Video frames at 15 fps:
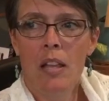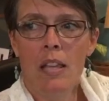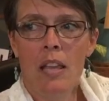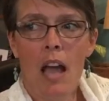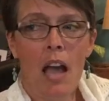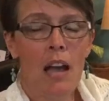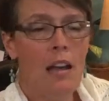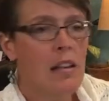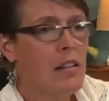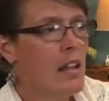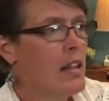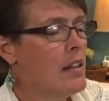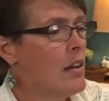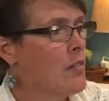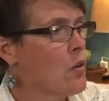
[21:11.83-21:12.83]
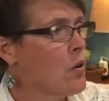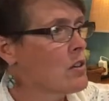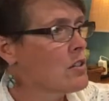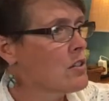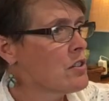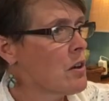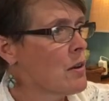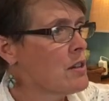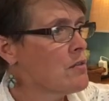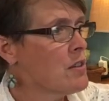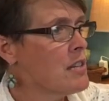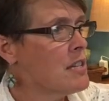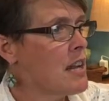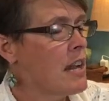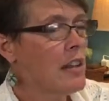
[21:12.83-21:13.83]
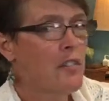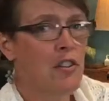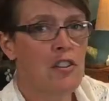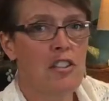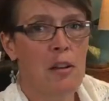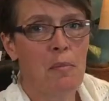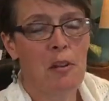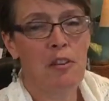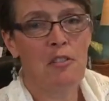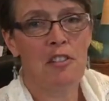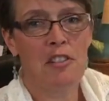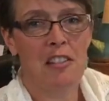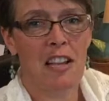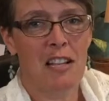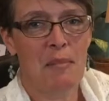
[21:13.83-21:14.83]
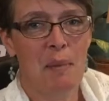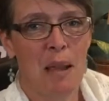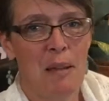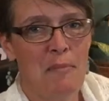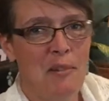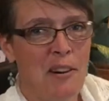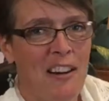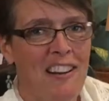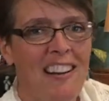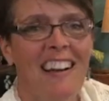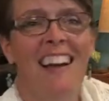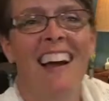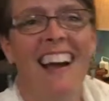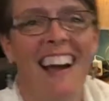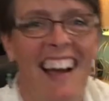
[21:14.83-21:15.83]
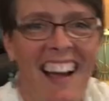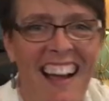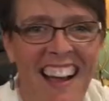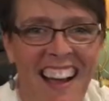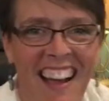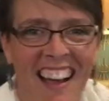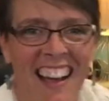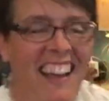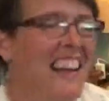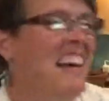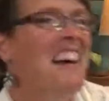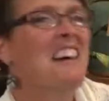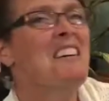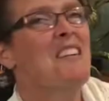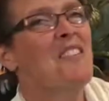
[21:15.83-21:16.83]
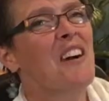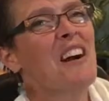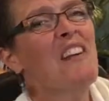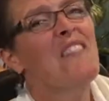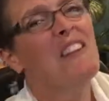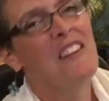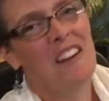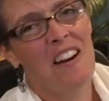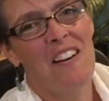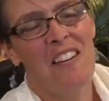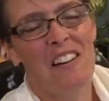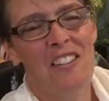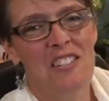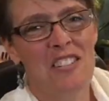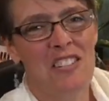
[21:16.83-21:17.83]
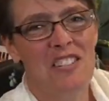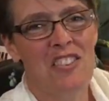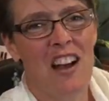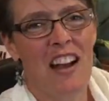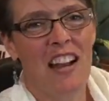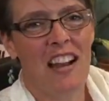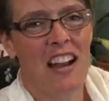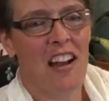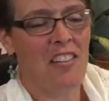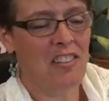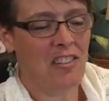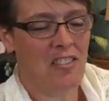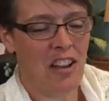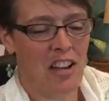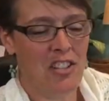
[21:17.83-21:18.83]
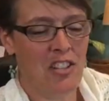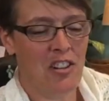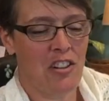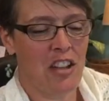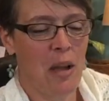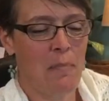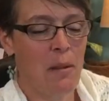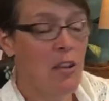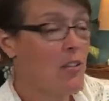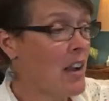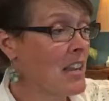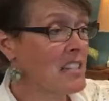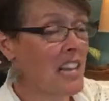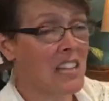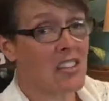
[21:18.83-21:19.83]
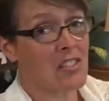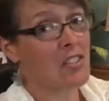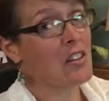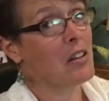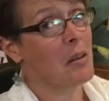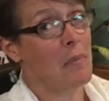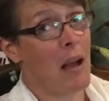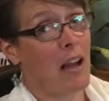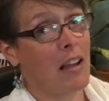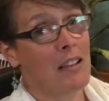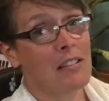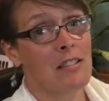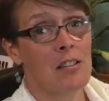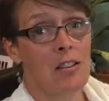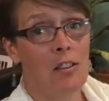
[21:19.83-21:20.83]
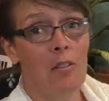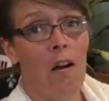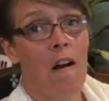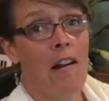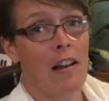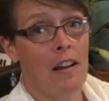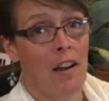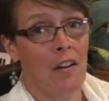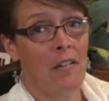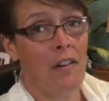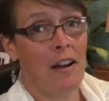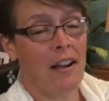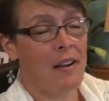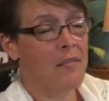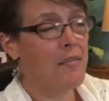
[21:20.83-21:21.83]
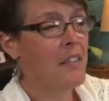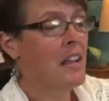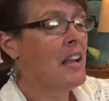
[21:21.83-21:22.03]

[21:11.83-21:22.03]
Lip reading: Yeah, and then of course there's always retail if you're someone who just likes paying more. Or if you know you're just trying it out and you're not sure yet. But you guys got this goodie packet, so you already know, right?